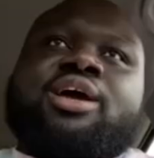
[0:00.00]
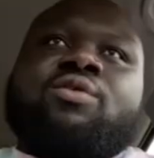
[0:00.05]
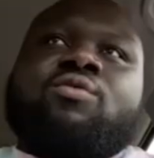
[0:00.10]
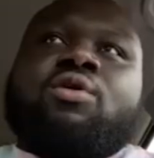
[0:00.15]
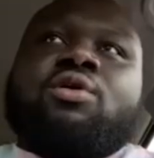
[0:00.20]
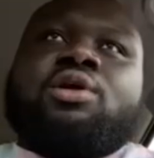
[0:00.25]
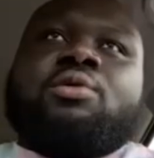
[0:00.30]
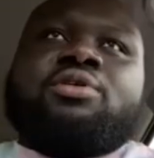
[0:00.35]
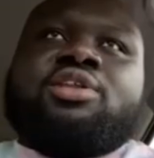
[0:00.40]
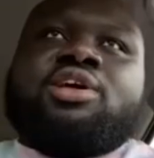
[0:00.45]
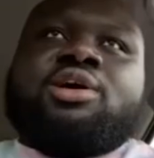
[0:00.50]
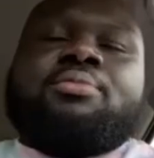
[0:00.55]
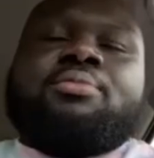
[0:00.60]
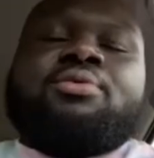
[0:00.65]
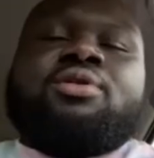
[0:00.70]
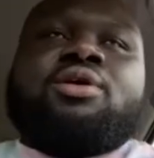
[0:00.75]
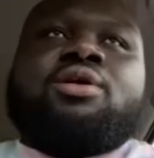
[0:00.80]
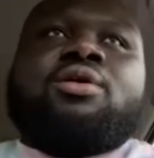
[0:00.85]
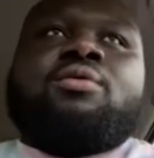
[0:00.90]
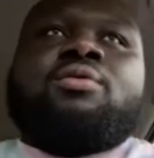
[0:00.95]
growing up with them,
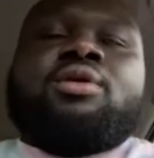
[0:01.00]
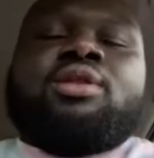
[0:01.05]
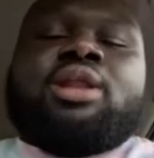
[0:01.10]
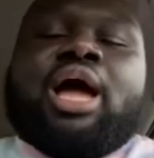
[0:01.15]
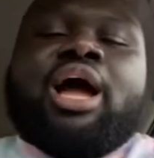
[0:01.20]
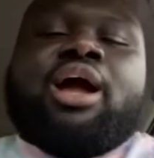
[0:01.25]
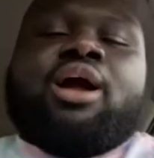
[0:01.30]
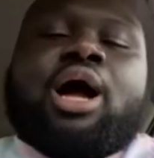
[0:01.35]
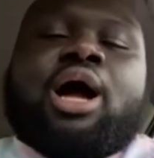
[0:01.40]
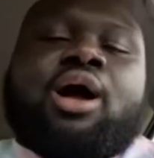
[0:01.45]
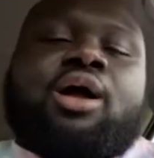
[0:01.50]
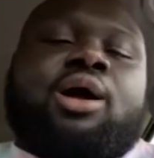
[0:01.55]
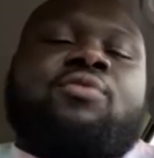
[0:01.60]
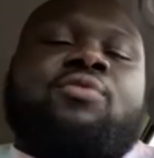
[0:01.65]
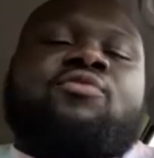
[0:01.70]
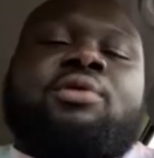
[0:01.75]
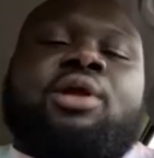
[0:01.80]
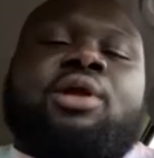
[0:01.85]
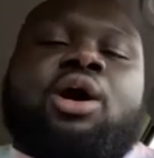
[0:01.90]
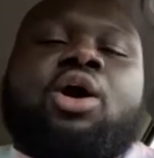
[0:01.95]
you know, I, I
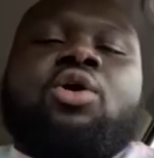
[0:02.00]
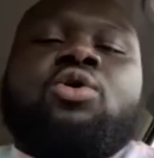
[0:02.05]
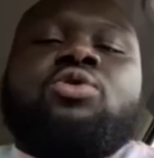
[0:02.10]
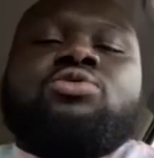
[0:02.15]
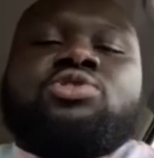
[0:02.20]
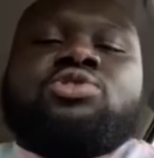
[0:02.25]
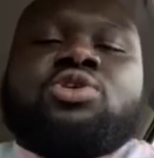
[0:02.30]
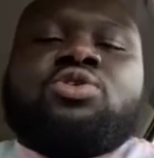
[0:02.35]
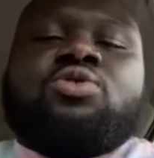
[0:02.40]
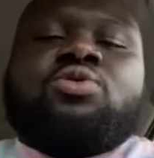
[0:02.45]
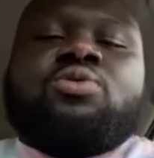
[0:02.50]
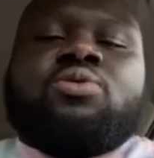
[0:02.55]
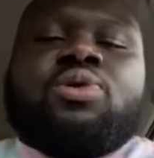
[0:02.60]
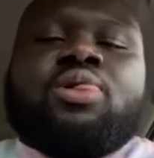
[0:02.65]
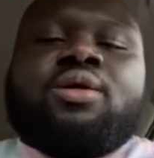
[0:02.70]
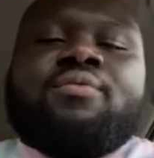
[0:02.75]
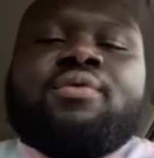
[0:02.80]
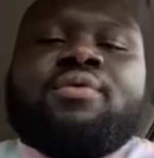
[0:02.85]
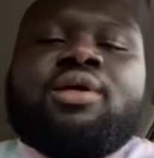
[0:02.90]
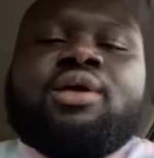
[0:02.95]
come from the old school.
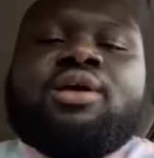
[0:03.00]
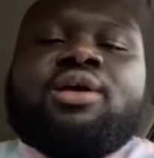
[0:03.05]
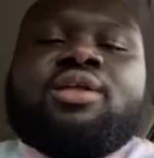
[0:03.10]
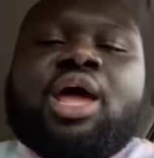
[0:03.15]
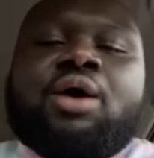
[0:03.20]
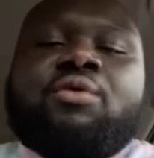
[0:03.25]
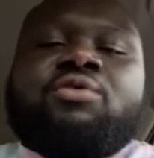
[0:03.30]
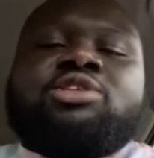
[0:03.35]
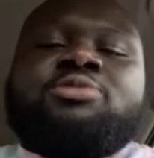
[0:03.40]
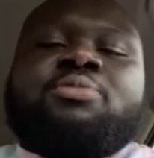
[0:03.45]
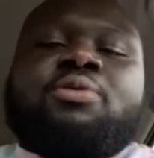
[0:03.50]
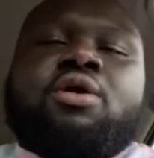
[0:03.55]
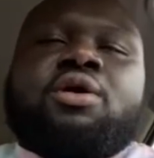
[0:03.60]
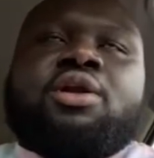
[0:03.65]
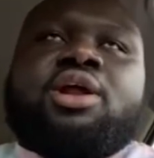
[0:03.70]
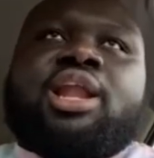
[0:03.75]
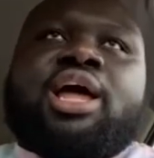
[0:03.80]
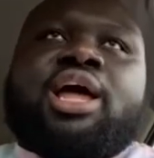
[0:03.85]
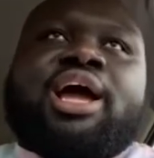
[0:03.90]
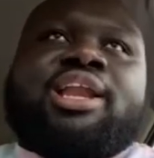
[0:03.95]
They was
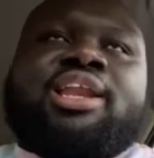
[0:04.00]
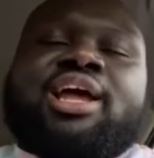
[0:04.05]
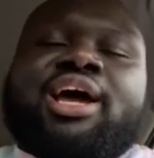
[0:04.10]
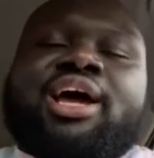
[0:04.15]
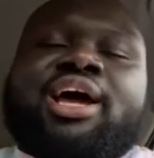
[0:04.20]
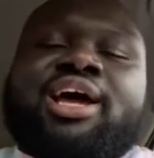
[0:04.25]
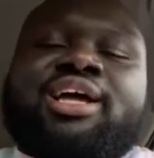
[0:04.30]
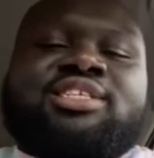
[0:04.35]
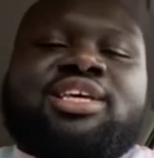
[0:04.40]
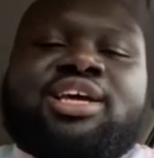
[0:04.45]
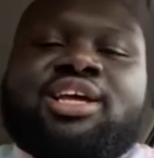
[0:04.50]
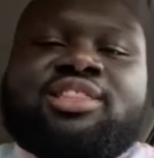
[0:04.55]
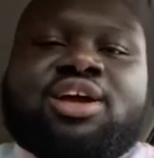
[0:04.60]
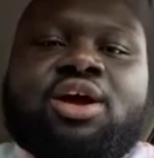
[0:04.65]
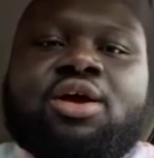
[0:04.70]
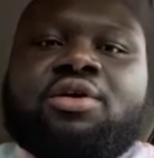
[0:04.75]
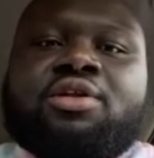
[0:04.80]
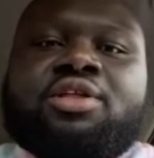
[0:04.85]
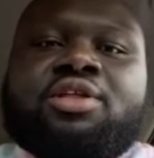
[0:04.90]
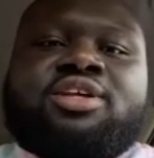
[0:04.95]
born in like nineteen
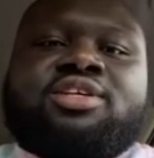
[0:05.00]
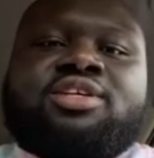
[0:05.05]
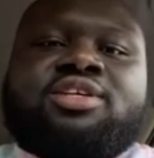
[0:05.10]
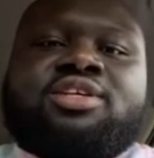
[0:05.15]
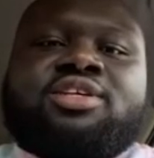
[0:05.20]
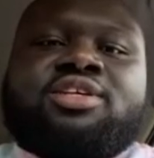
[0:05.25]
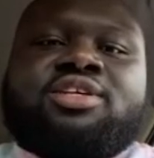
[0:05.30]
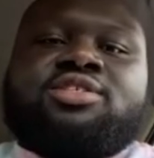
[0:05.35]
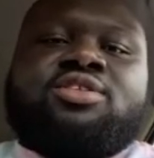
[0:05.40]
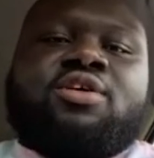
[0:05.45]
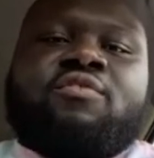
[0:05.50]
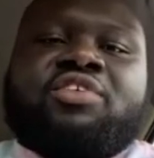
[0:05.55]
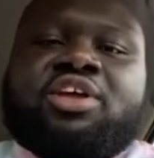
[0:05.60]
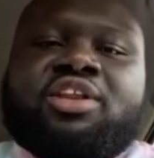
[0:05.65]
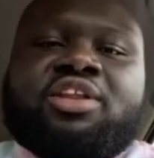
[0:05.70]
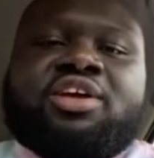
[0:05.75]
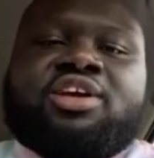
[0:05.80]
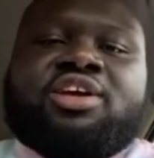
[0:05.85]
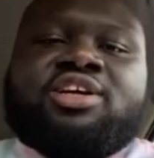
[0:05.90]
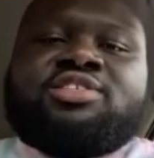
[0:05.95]
thirties, you know,
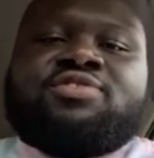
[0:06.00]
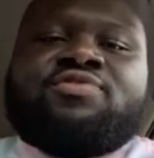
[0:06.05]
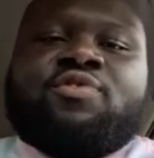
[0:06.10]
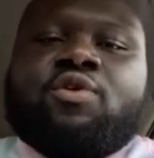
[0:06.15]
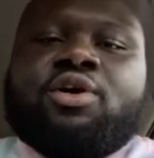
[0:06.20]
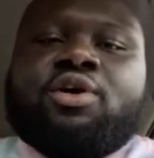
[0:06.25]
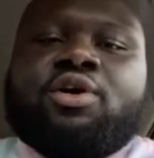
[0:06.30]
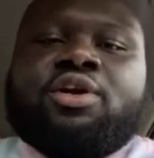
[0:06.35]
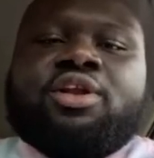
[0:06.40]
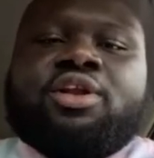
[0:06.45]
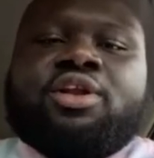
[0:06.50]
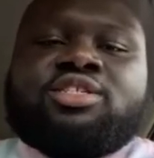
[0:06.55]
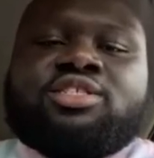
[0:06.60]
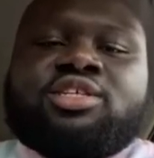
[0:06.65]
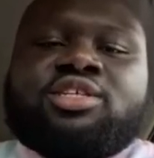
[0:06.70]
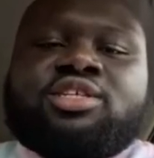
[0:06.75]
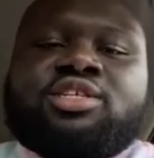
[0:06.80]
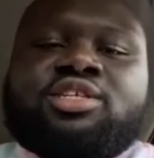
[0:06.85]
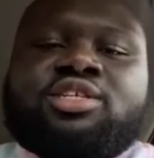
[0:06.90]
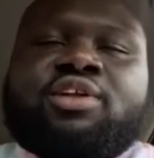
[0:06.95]
fifties, forties,
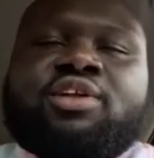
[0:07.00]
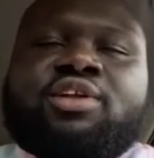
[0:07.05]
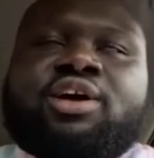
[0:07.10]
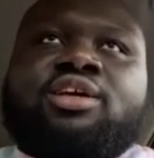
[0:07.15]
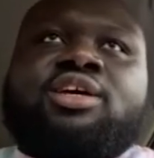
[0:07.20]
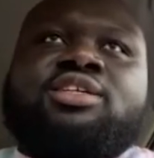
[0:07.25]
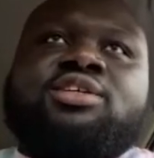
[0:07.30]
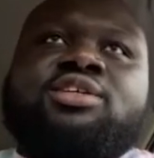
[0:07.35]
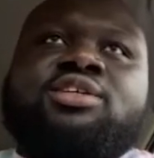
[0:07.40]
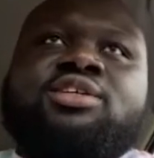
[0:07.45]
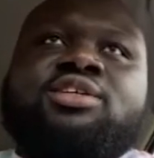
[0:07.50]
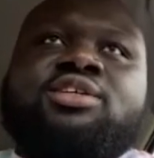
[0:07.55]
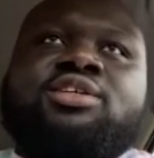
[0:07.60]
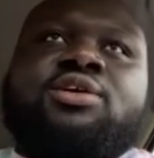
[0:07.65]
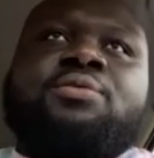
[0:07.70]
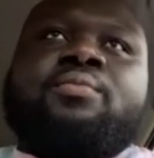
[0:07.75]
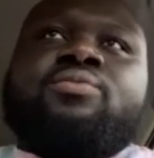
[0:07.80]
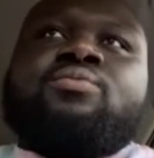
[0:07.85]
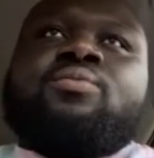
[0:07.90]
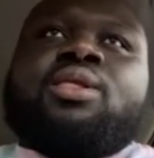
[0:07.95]
stuff like that. So
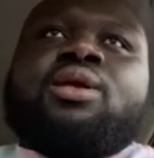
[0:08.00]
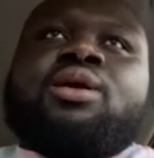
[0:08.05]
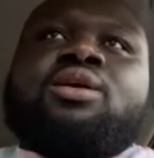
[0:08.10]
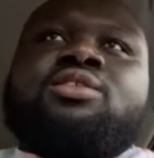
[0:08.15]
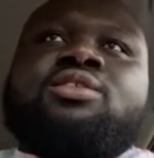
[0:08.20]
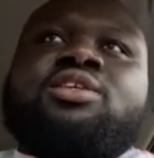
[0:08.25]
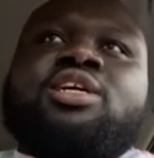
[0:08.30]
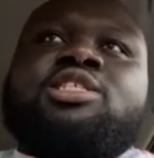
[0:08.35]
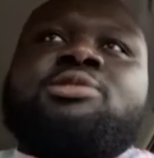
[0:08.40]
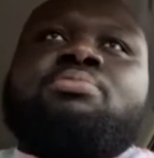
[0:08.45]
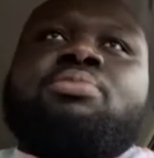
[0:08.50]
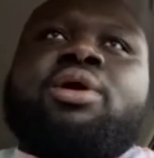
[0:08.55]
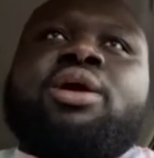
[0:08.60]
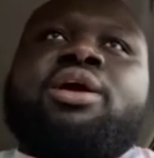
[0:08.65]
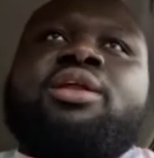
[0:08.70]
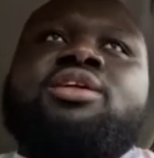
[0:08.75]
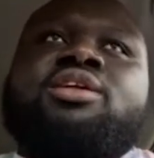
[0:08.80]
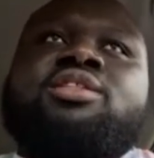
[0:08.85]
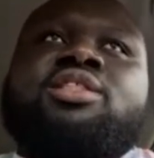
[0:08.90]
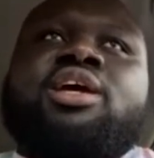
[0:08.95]
just
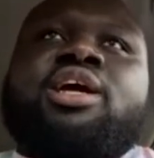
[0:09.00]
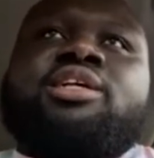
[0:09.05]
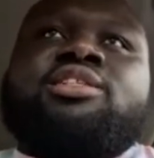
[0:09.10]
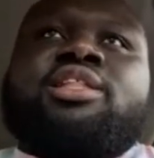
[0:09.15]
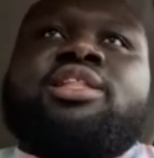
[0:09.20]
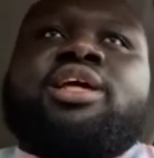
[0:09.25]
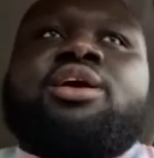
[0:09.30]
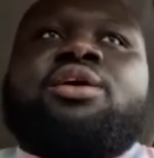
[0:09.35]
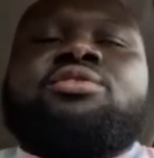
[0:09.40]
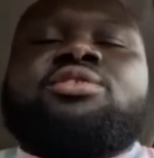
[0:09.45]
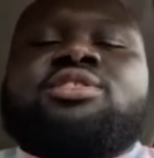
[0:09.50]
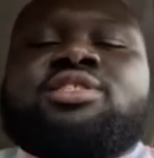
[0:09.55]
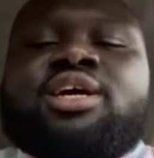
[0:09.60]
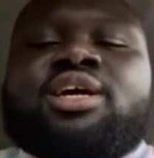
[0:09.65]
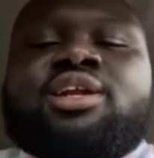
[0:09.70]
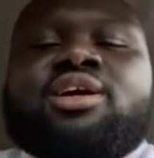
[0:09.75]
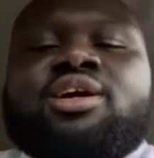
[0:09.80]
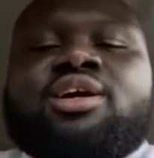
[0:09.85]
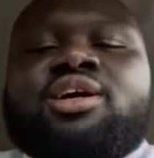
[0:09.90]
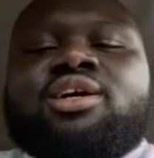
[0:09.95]
bringing the things they used to
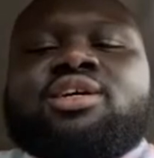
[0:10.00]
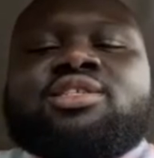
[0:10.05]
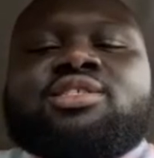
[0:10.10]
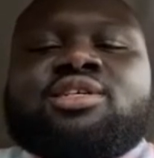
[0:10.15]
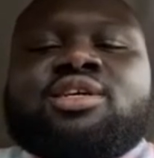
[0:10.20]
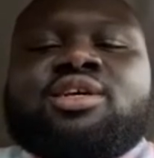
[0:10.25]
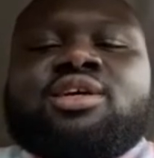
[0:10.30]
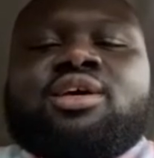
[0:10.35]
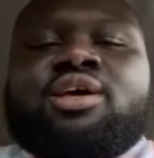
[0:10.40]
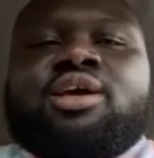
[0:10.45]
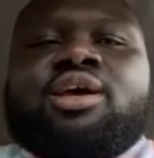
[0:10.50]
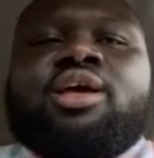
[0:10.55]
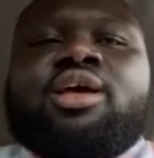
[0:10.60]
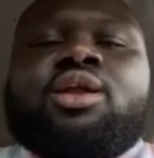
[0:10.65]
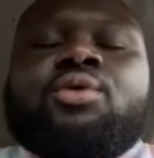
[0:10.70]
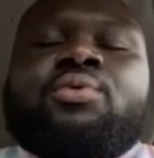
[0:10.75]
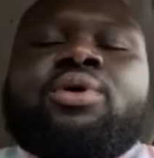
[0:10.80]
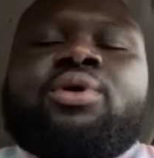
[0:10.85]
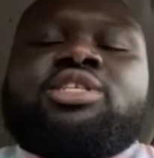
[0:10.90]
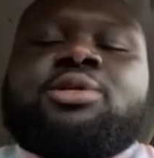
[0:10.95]
say to us
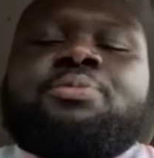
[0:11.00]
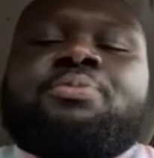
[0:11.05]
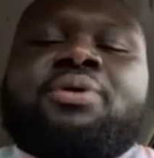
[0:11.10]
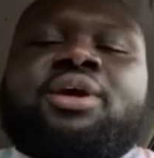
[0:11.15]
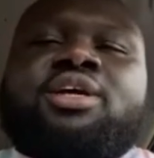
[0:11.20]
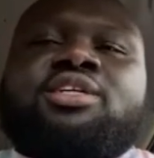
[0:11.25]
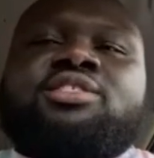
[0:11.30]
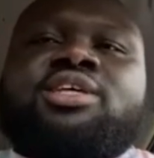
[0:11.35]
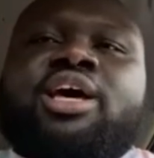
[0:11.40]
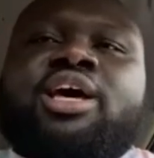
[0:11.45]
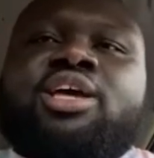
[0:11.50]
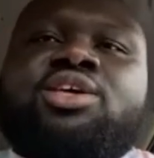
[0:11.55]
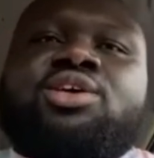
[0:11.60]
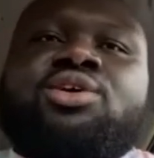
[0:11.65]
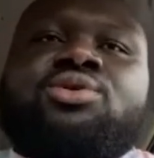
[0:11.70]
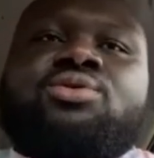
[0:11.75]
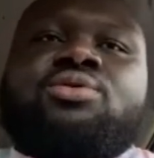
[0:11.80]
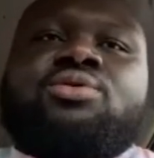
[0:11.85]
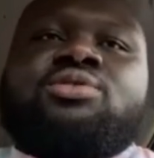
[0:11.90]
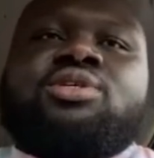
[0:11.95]
and the recipes they
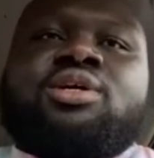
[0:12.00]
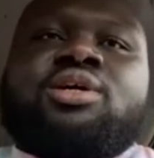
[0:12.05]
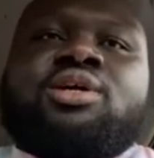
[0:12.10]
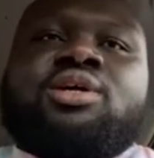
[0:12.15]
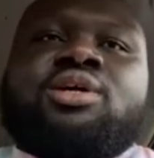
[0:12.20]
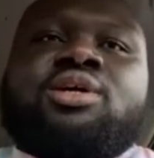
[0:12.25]
use,